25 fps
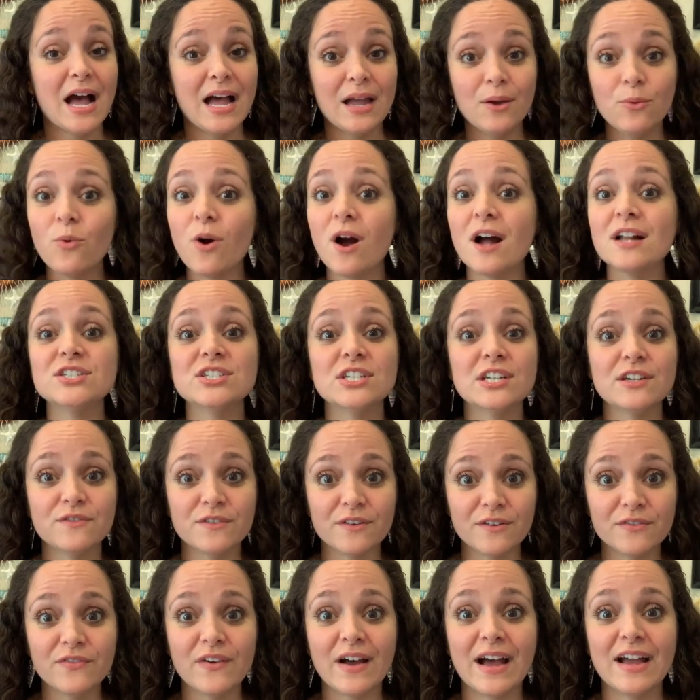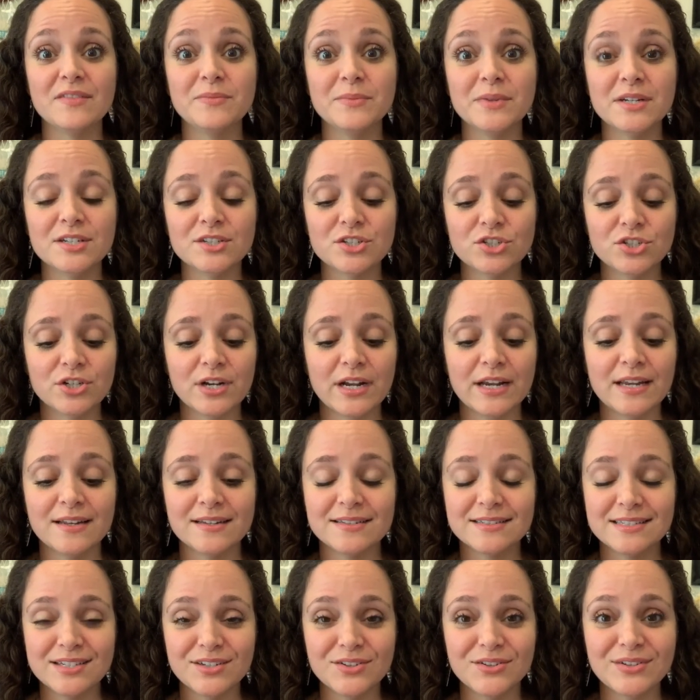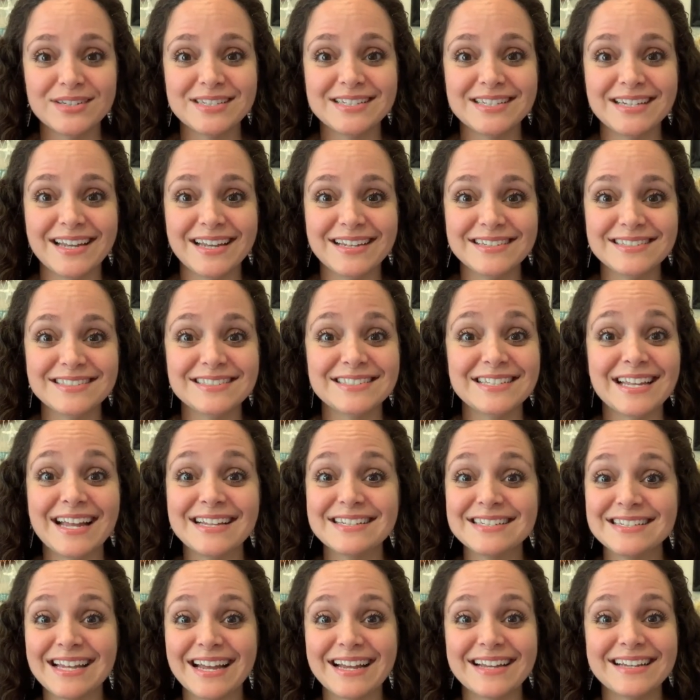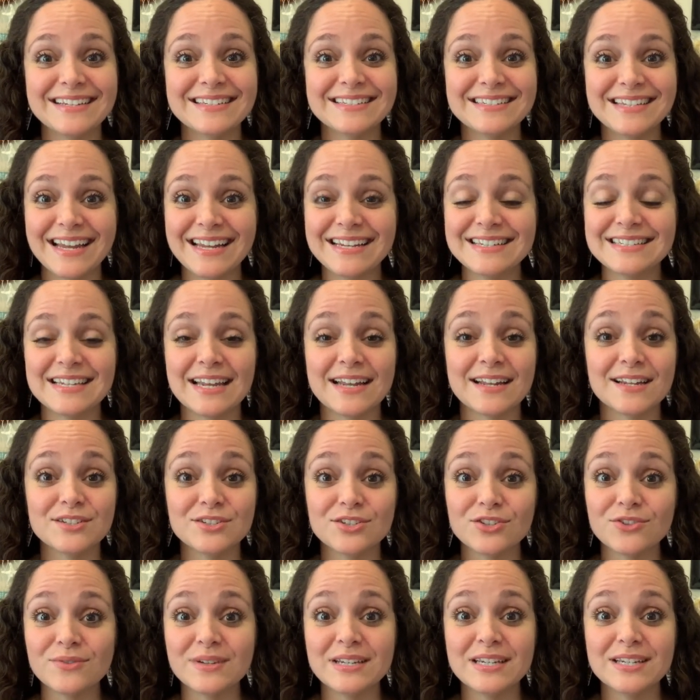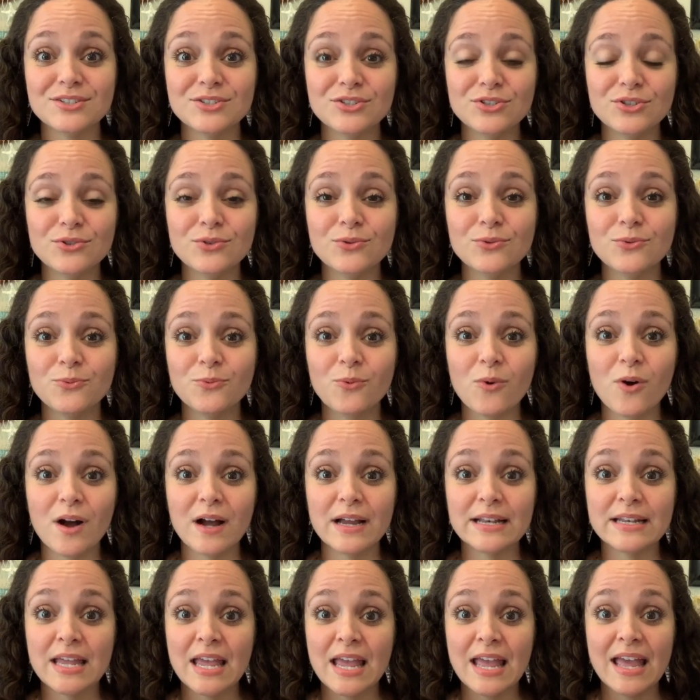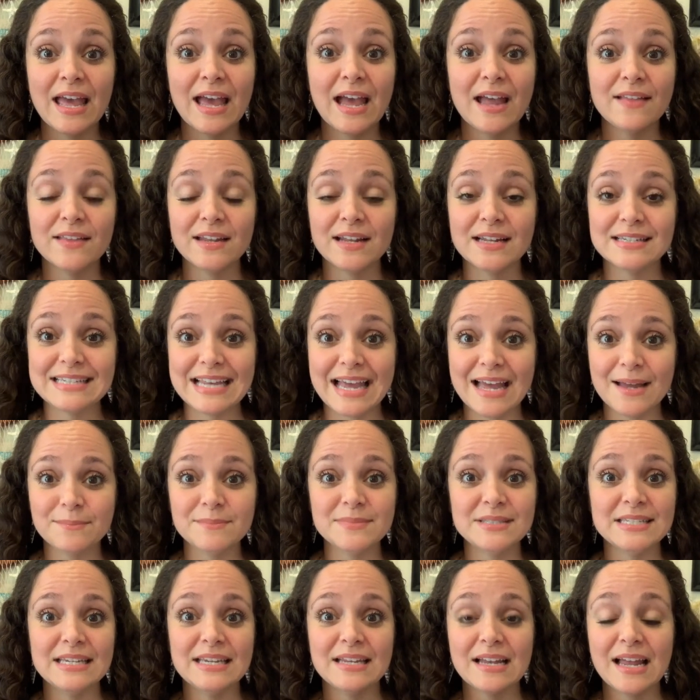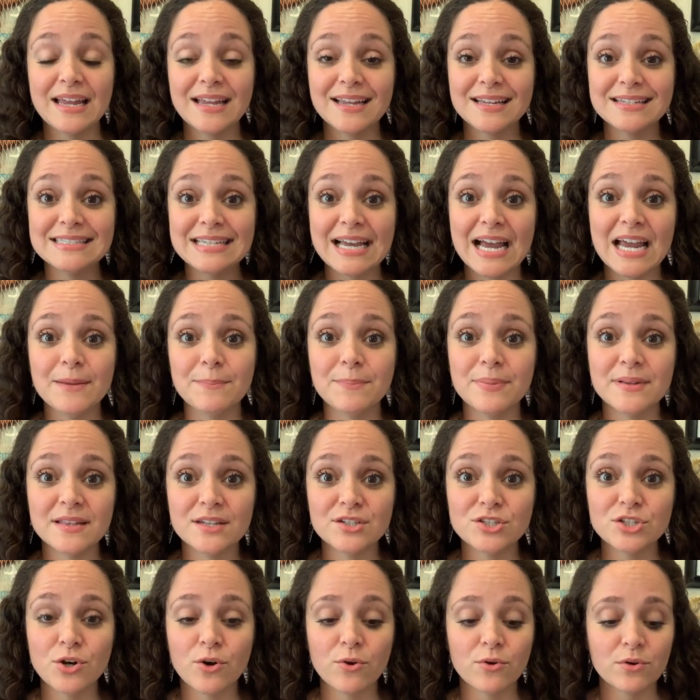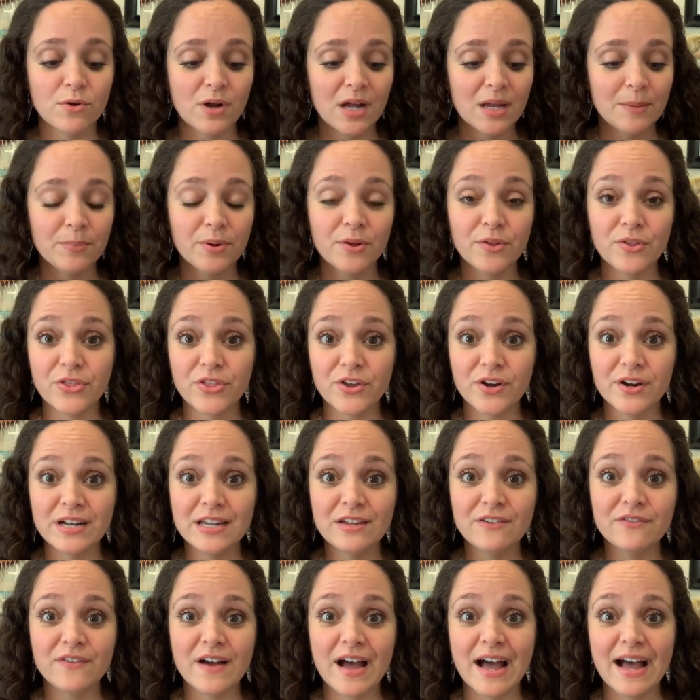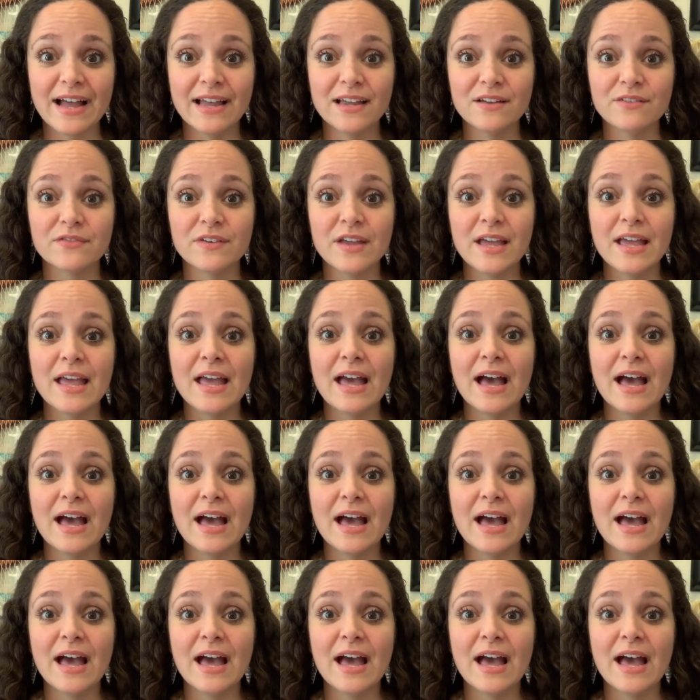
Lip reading: I watched it for 5 minutes straight until it said 10 seconds, 8 seconds, 3, 2, 1, and then it's empty, and I could type in the total. I put 35.